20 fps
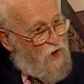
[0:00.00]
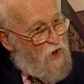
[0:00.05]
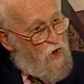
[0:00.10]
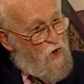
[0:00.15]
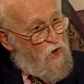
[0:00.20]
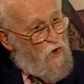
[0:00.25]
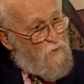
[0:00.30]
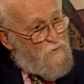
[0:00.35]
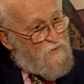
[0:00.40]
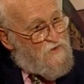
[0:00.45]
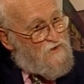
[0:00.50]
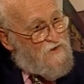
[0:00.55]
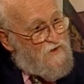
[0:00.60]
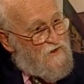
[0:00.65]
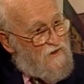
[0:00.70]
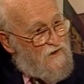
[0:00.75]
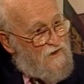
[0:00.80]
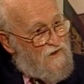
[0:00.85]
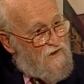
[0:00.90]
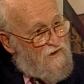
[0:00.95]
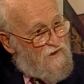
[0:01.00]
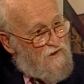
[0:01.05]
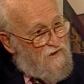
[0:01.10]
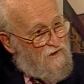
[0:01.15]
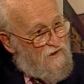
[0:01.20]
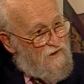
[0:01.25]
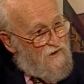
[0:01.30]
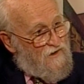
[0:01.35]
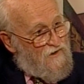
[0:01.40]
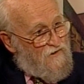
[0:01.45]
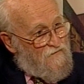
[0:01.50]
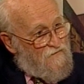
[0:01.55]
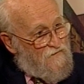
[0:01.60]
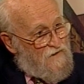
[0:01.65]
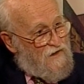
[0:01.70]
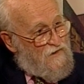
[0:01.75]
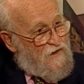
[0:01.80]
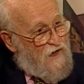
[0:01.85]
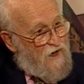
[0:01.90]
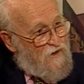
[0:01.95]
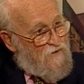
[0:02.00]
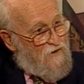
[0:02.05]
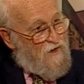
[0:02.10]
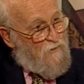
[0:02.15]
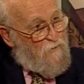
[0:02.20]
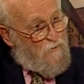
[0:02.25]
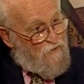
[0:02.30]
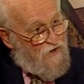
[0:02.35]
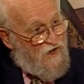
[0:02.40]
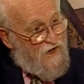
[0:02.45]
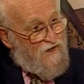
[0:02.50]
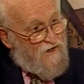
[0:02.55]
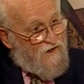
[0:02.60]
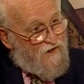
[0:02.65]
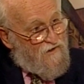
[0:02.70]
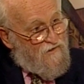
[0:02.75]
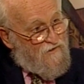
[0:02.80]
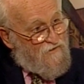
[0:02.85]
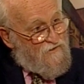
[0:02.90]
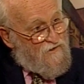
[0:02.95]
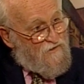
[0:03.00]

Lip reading: homes mm-hmm. that are Hebraic,